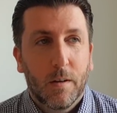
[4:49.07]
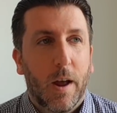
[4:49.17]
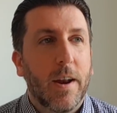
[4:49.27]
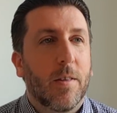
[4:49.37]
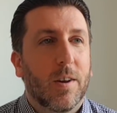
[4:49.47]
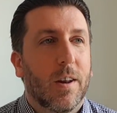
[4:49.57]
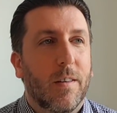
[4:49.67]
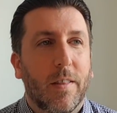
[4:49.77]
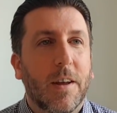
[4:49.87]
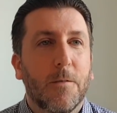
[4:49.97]
anything
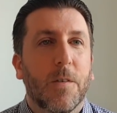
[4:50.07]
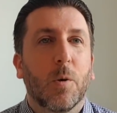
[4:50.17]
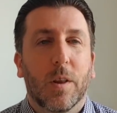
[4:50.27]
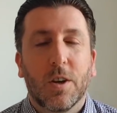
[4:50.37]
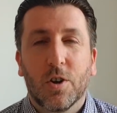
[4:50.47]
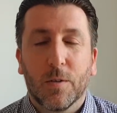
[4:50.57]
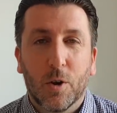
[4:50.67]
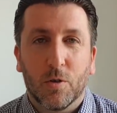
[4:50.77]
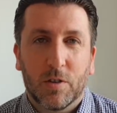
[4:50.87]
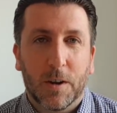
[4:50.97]
that they felt they should have
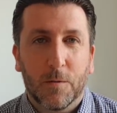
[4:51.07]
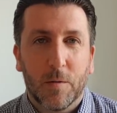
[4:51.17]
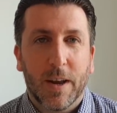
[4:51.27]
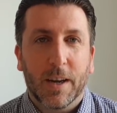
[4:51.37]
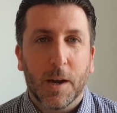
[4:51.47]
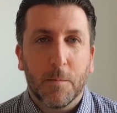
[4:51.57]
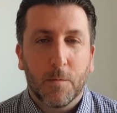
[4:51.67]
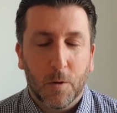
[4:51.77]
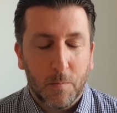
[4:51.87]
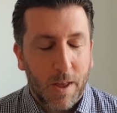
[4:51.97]
got something from that game
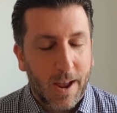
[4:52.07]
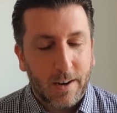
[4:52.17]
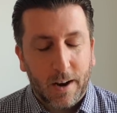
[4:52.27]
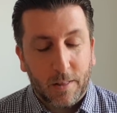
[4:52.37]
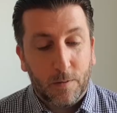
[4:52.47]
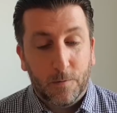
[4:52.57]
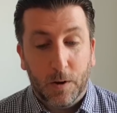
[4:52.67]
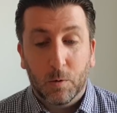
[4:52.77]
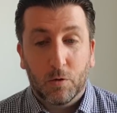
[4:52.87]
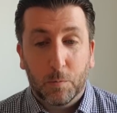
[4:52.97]
from. And I
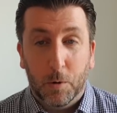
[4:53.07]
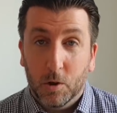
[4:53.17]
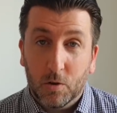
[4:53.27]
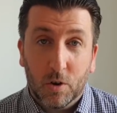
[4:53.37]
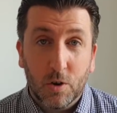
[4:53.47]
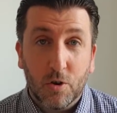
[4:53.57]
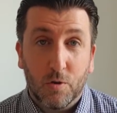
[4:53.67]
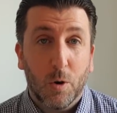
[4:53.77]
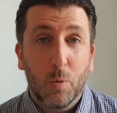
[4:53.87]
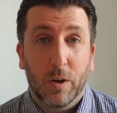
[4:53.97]
felt Spurs
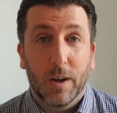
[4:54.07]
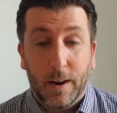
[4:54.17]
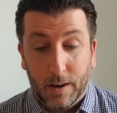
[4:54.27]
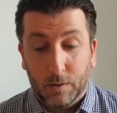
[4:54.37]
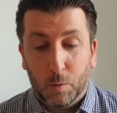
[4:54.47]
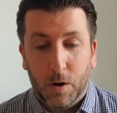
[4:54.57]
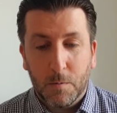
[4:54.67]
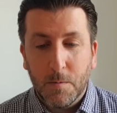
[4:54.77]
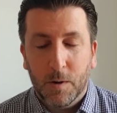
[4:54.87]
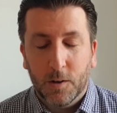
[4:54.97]
controlled it. And that's what I
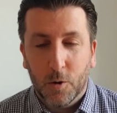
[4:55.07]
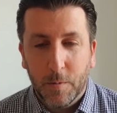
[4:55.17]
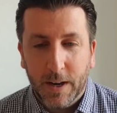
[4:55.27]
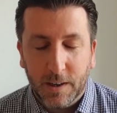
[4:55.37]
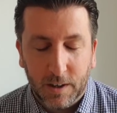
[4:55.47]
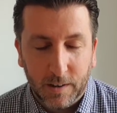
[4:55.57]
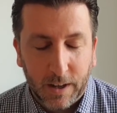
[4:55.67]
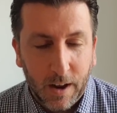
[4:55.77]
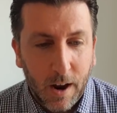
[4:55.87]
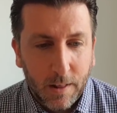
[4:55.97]
mean by dominating.
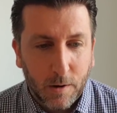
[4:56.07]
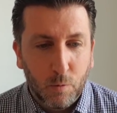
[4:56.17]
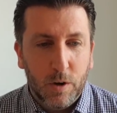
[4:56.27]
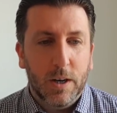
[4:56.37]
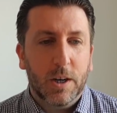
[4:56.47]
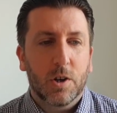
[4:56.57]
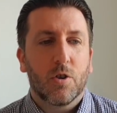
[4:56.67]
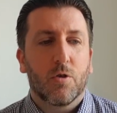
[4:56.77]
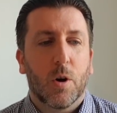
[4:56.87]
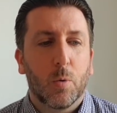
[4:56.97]
They really
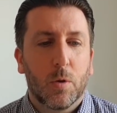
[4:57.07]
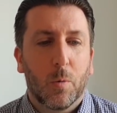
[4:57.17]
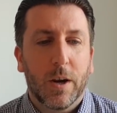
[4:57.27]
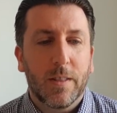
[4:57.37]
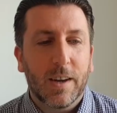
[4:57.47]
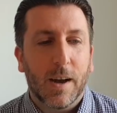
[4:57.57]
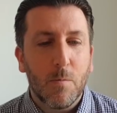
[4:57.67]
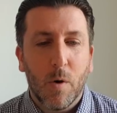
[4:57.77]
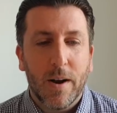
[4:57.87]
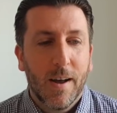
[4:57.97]
controlled the way the game
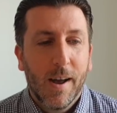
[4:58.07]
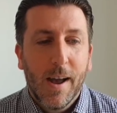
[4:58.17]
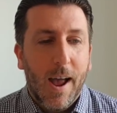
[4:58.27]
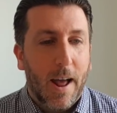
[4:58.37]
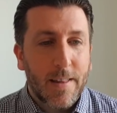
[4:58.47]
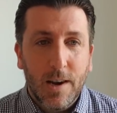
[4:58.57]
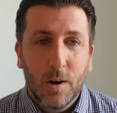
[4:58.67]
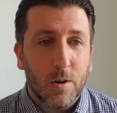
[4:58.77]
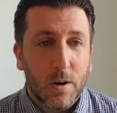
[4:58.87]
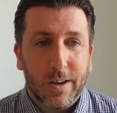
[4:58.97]
went. and they
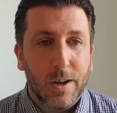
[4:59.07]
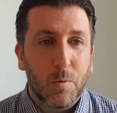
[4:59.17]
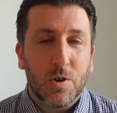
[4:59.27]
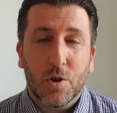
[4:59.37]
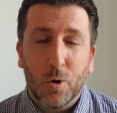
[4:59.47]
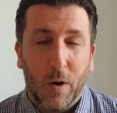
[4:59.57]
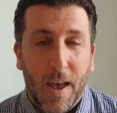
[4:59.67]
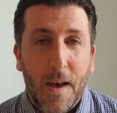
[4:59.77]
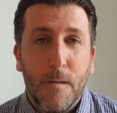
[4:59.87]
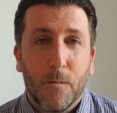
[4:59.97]
looked like they would score
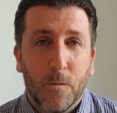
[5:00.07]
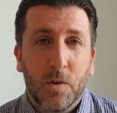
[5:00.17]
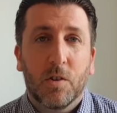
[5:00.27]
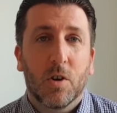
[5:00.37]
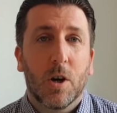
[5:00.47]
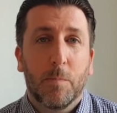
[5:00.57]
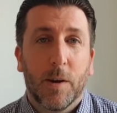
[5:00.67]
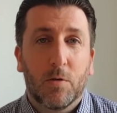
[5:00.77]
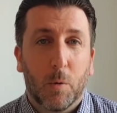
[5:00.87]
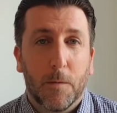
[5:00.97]
every time they
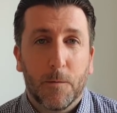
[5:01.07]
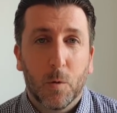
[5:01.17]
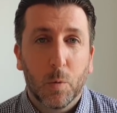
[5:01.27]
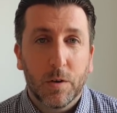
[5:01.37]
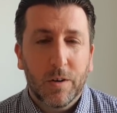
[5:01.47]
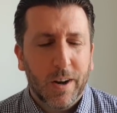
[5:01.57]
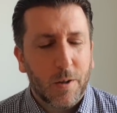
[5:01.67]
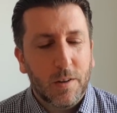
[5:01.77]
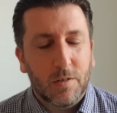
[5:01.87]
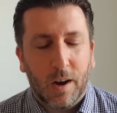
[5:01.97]
swept forward. You
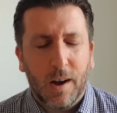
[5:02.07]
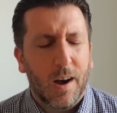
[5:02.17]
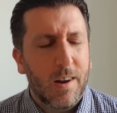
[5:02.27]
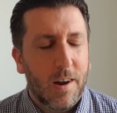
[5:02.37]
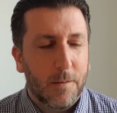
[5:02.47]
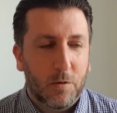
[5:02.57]
know, I love